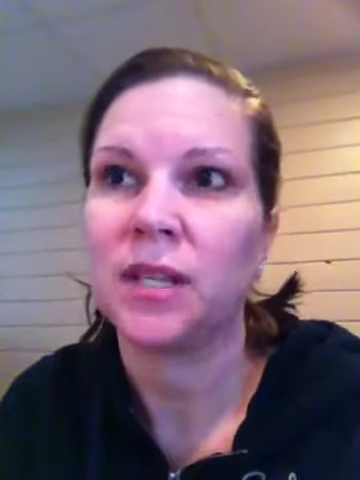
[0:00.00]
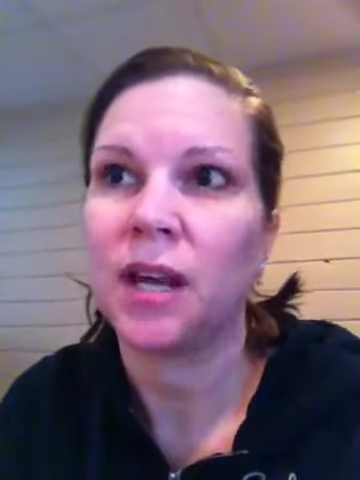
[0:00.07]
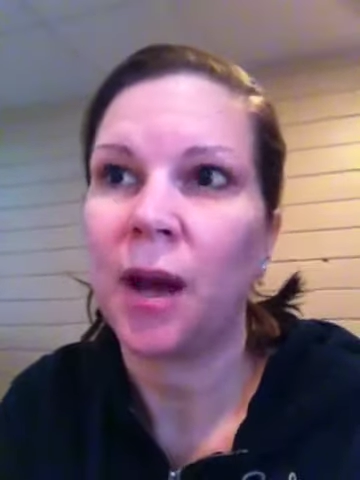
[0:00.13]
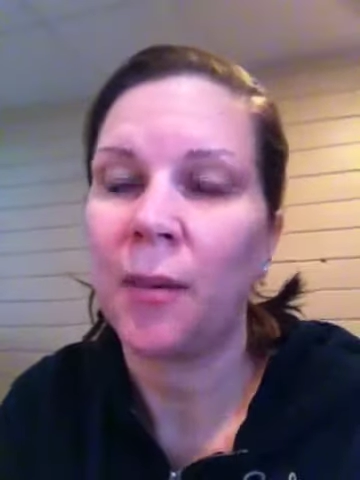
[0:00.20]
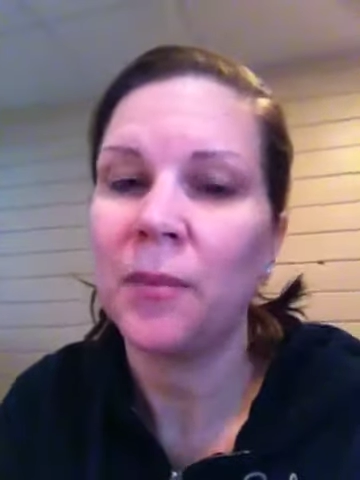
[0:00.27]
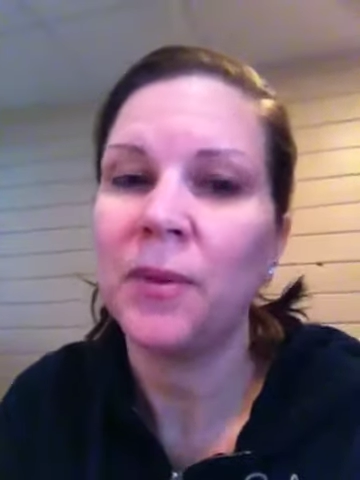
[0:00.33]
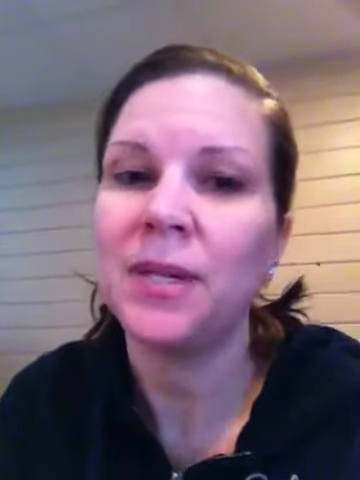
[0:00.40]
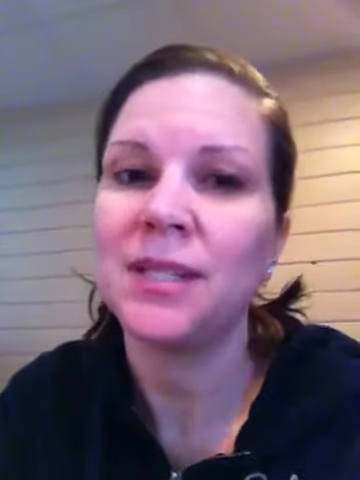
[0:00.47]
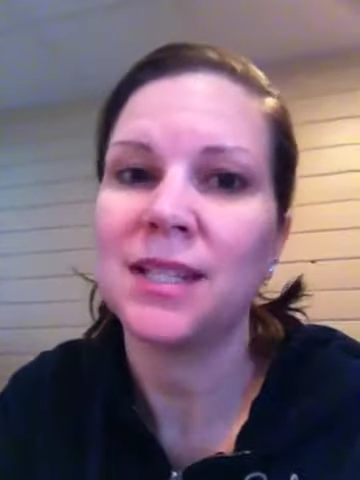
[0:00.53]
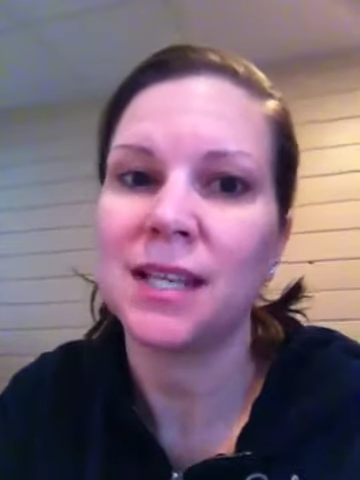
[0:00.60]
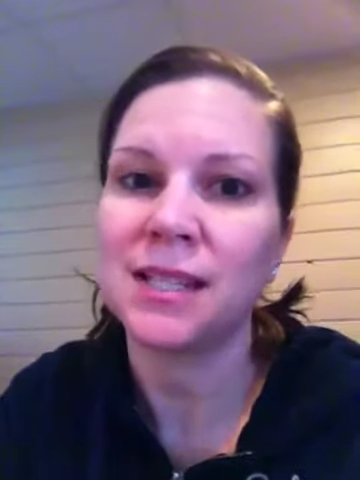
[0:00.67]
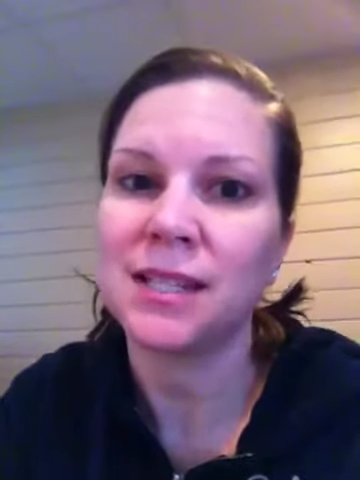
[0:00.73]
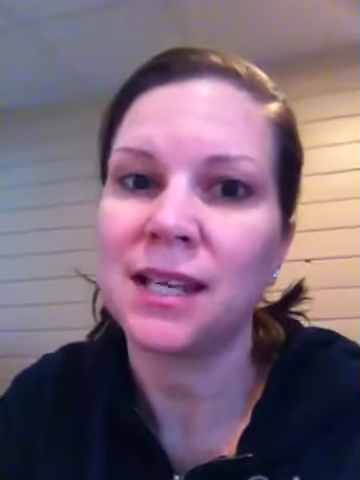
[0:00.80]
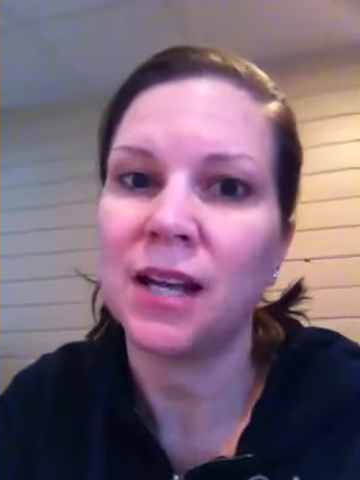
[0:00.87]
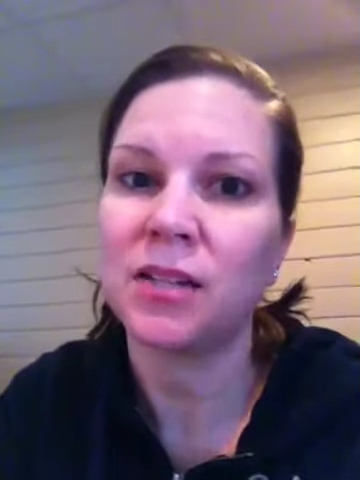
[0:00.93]
the companies
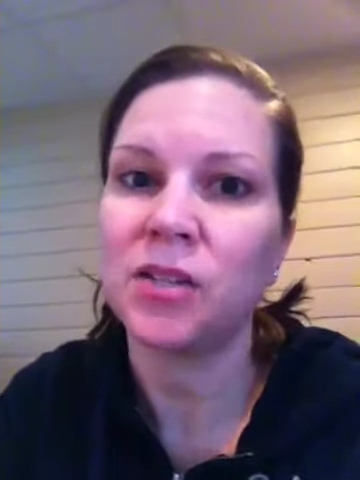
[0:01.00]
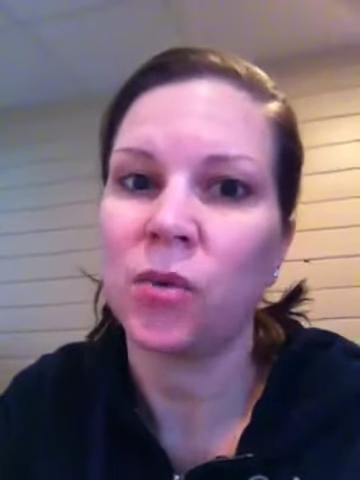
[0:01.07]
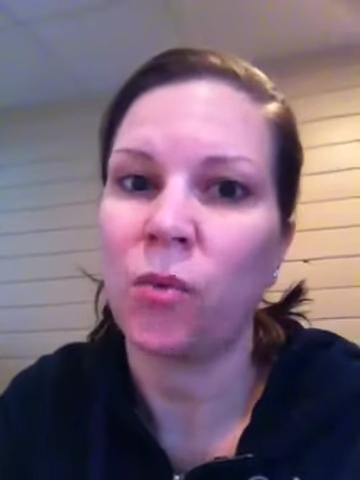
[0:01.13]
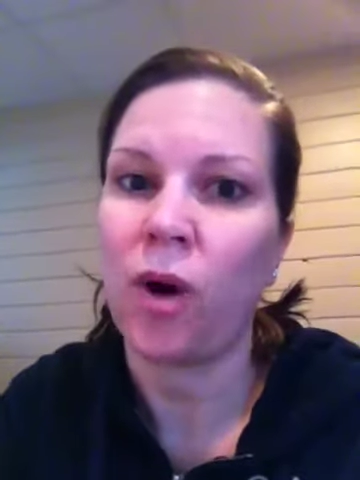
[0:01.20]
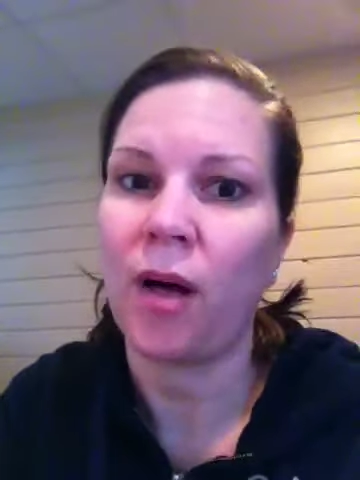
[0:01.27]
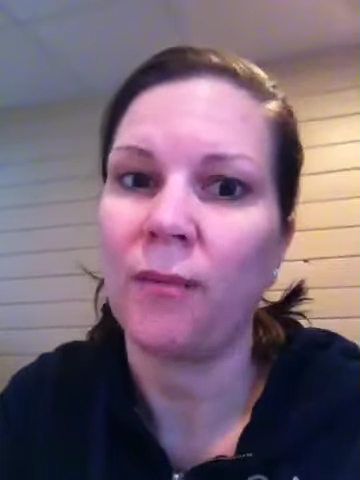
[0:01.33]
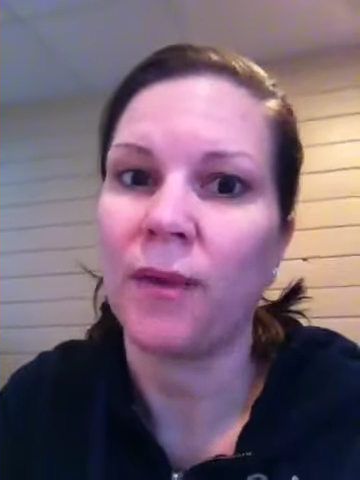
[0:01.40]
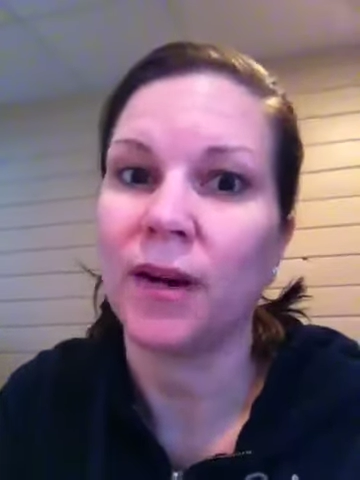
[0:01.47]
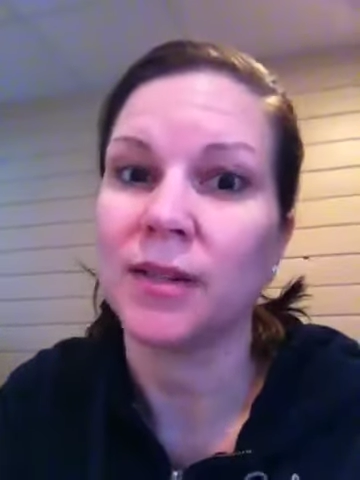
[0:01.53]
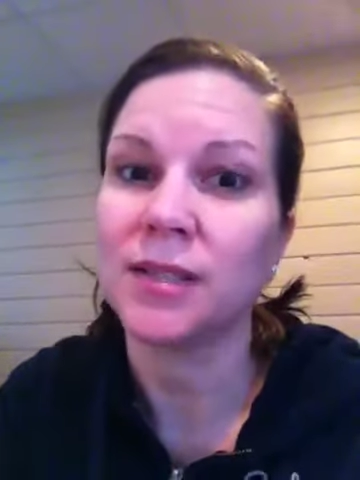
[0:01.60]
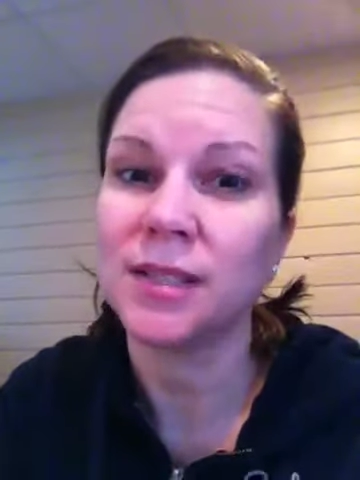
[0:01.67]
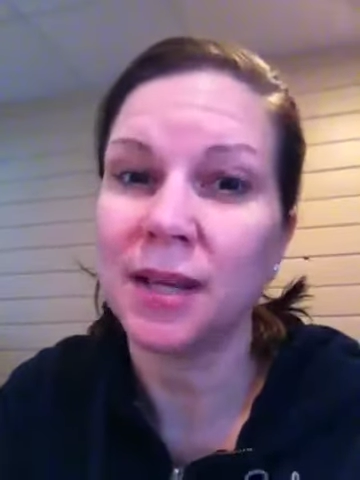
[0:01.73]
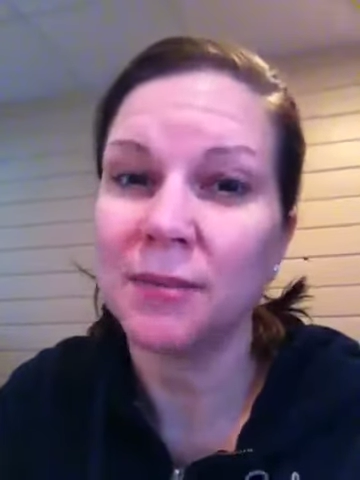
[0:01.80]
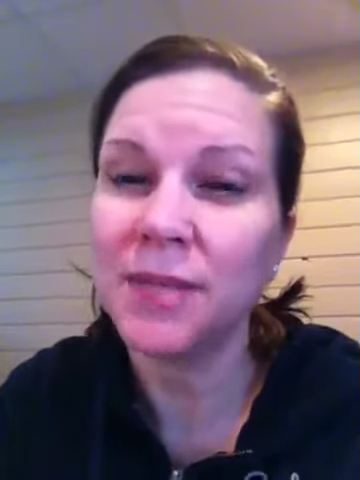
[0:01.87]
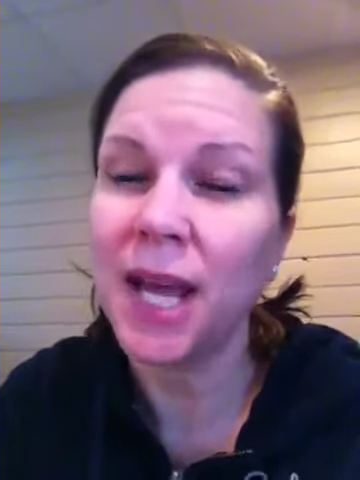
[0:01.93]
that sell to Walmart,
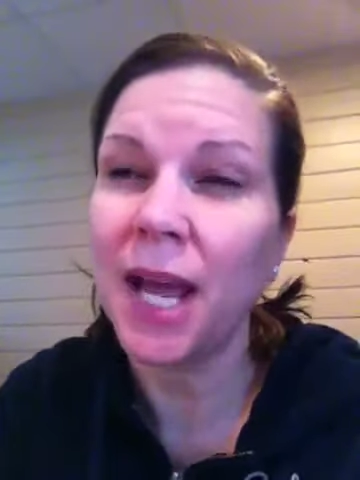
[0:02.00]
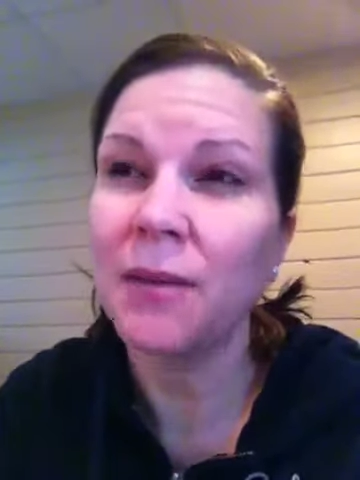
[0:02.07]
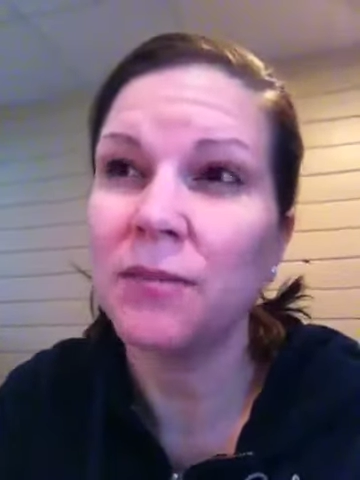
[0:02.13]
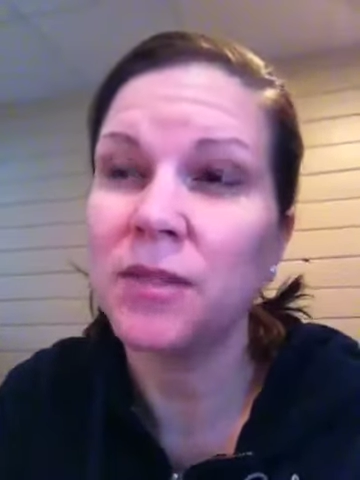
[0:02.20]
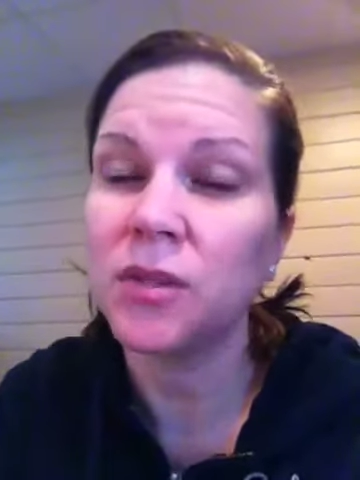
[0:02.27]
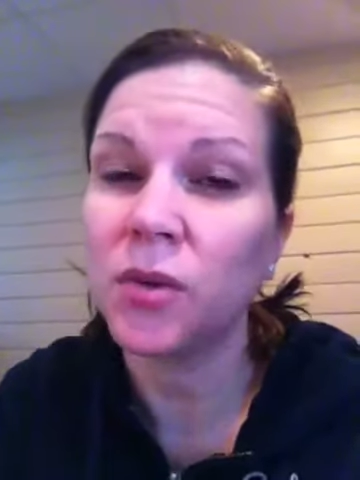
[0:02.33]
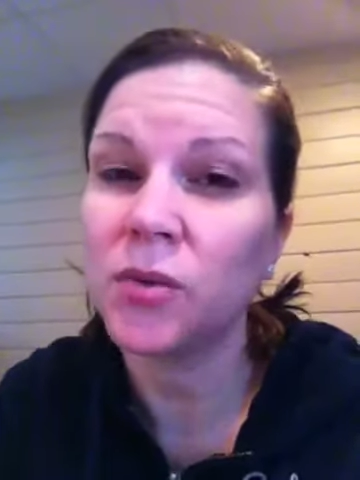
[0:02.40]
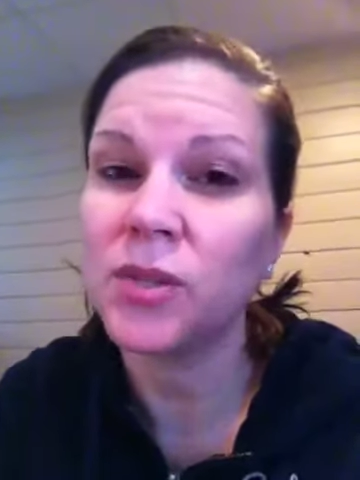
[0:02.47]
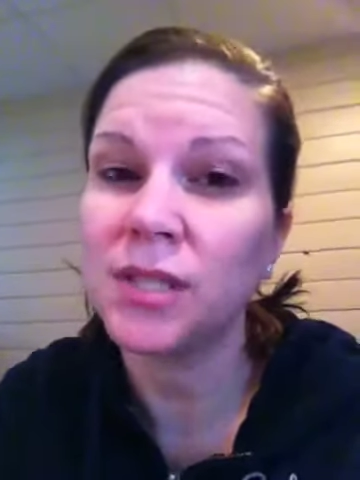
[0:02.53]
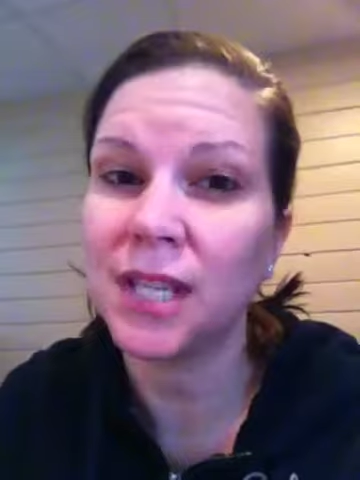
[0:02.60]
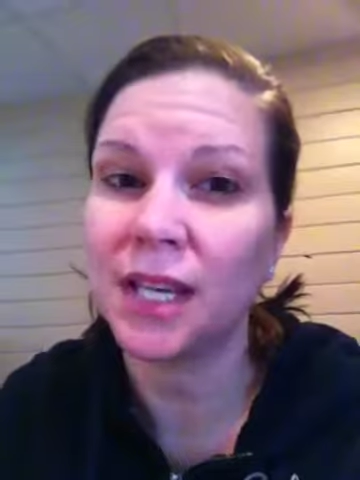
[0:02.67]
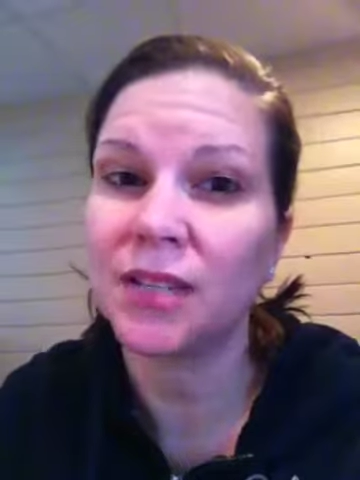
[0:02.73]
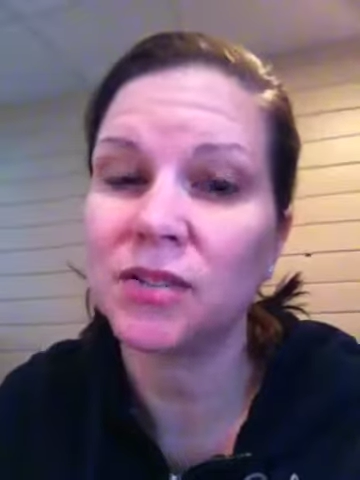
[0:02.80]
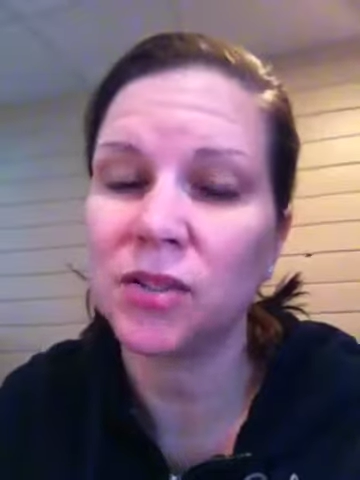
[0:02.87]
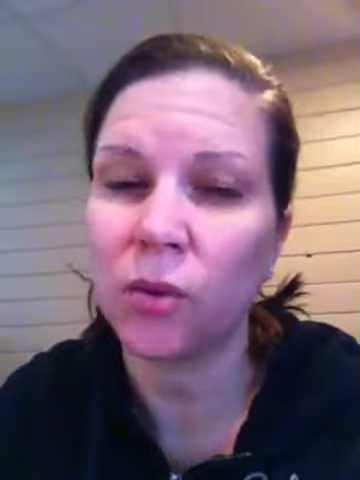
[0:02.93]
sometimes those
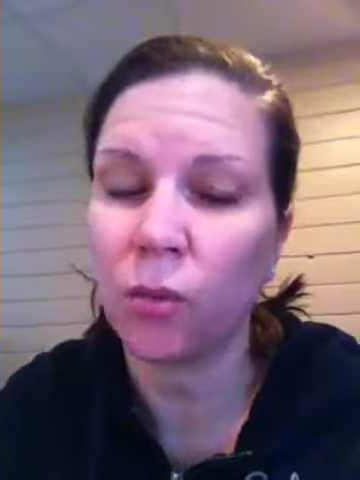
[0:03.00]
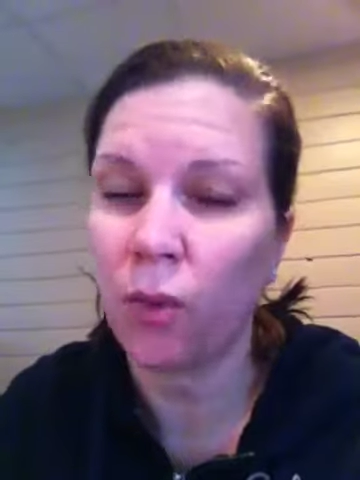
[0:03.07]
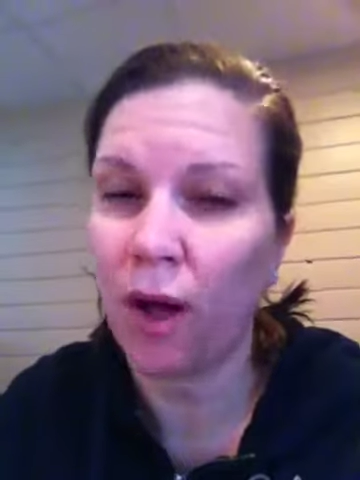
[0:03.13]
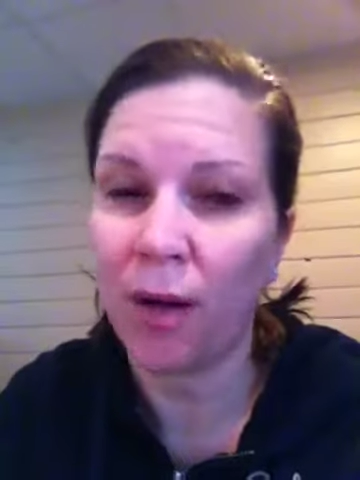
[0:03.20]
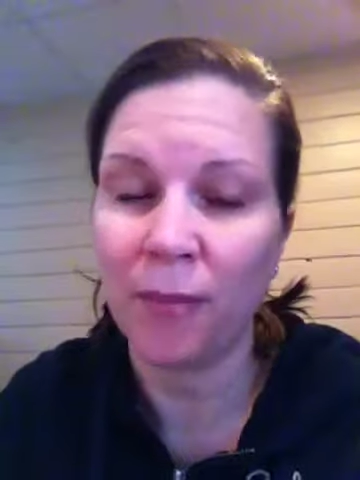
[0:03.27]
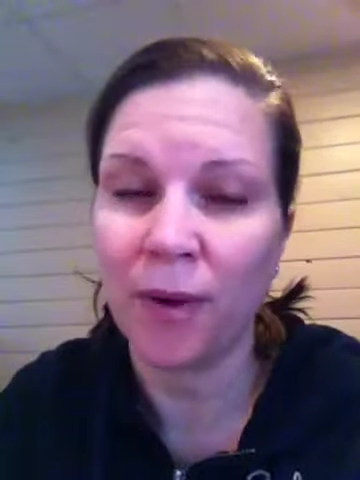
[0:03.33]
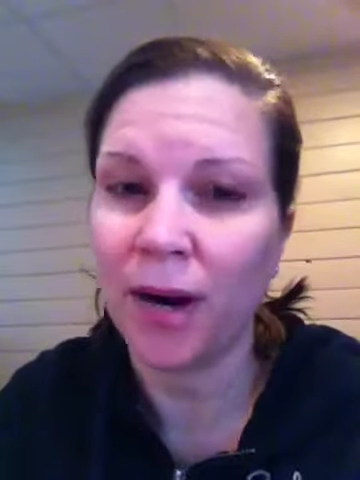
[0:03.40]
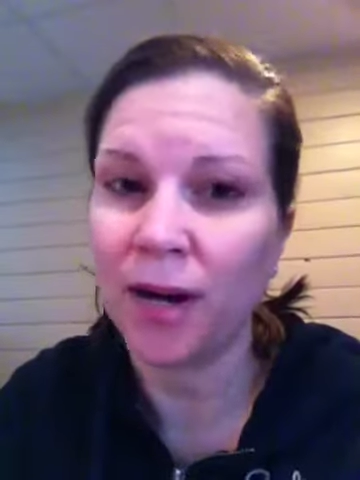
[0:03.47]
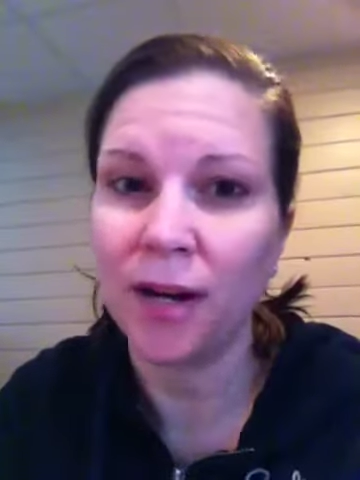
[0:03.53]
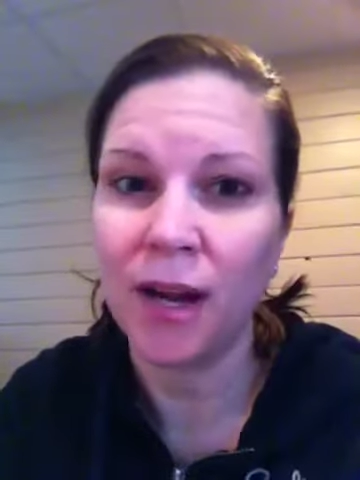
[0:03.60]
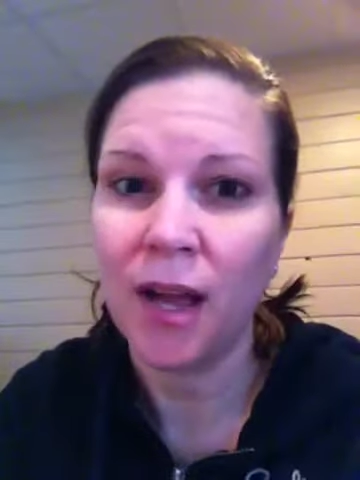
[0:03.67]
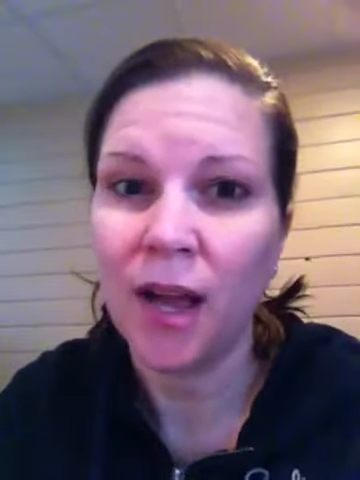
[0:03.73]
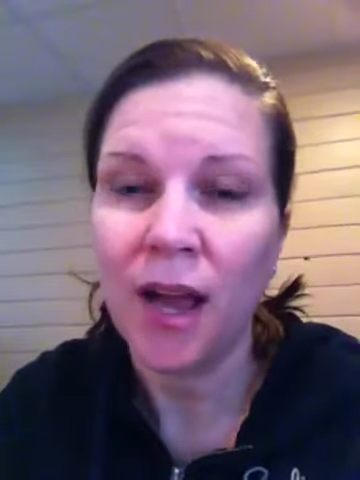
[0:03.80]
sales to Walmart